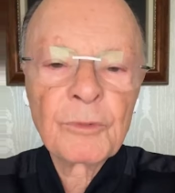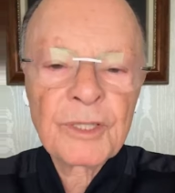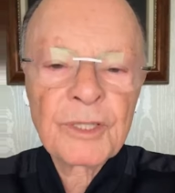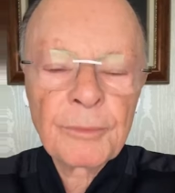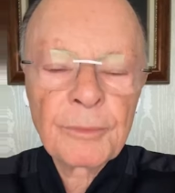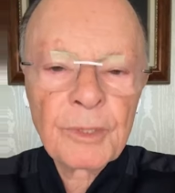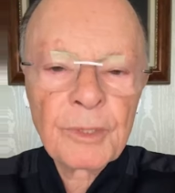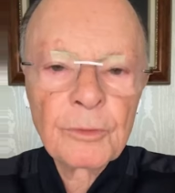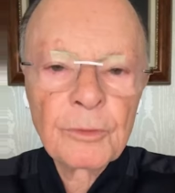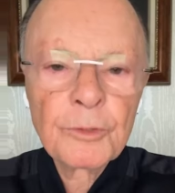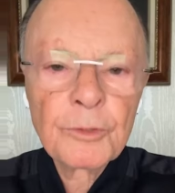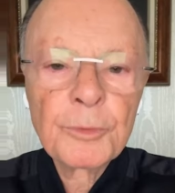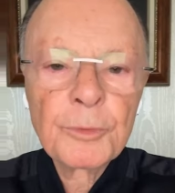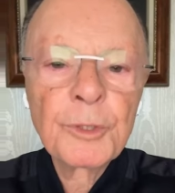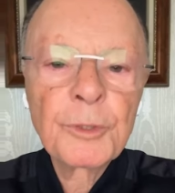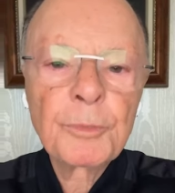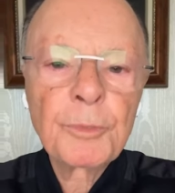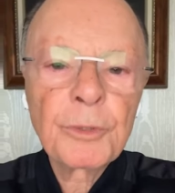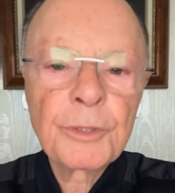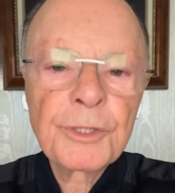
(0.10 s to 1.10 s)
Dear friends,
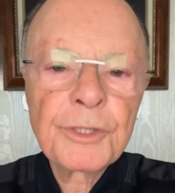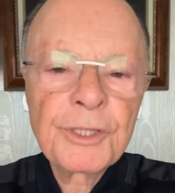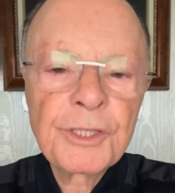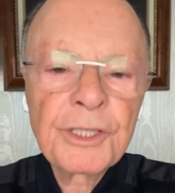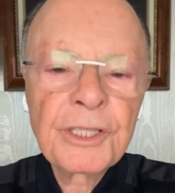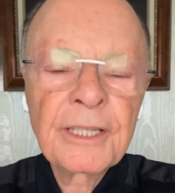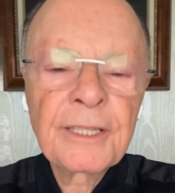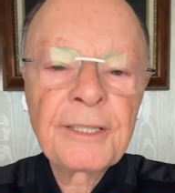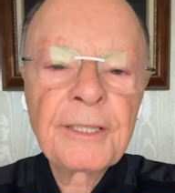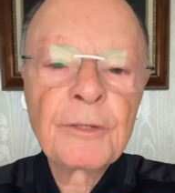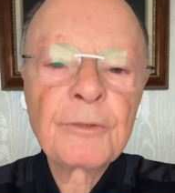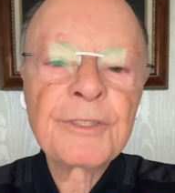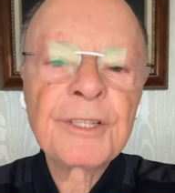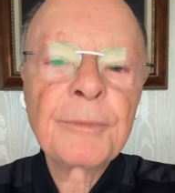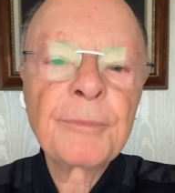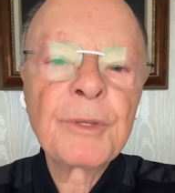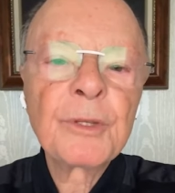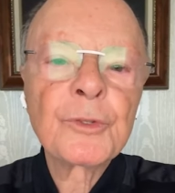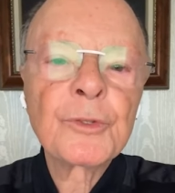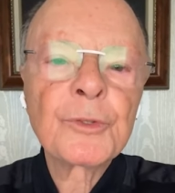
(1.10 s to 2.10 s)
a very good
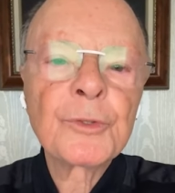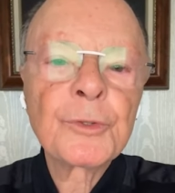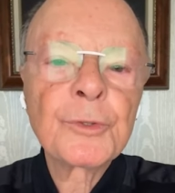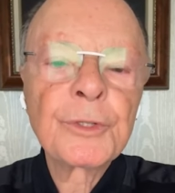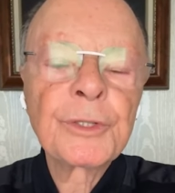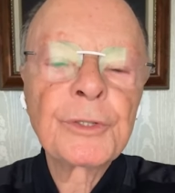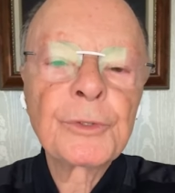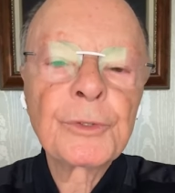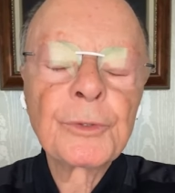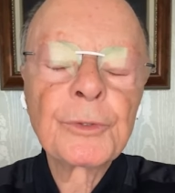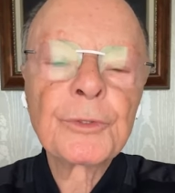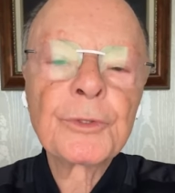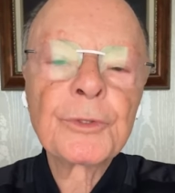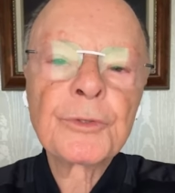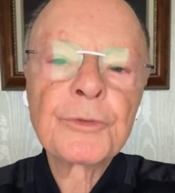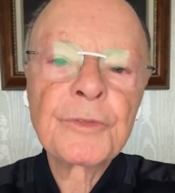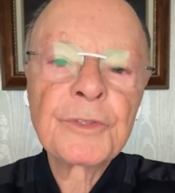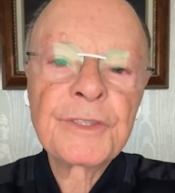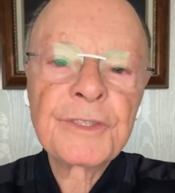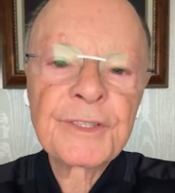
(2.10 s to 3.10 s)
morning and may God
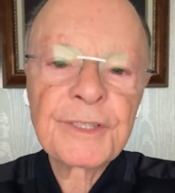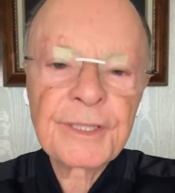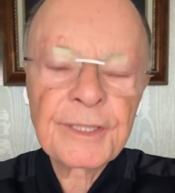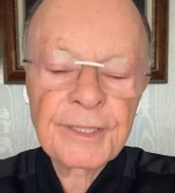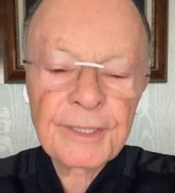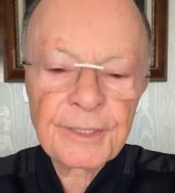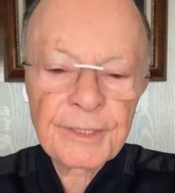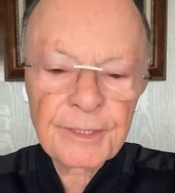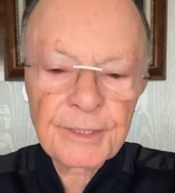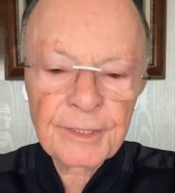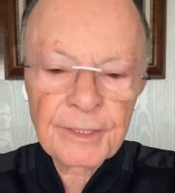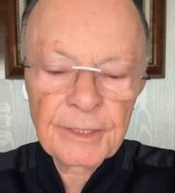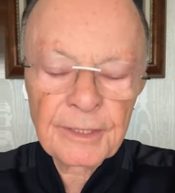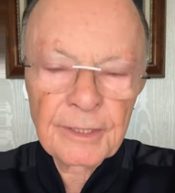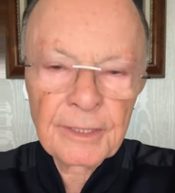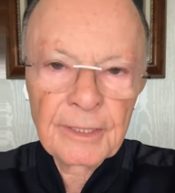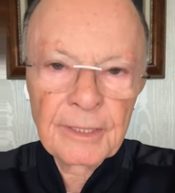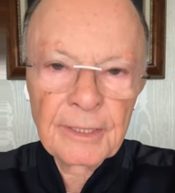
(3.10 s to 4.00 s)
bless all of you.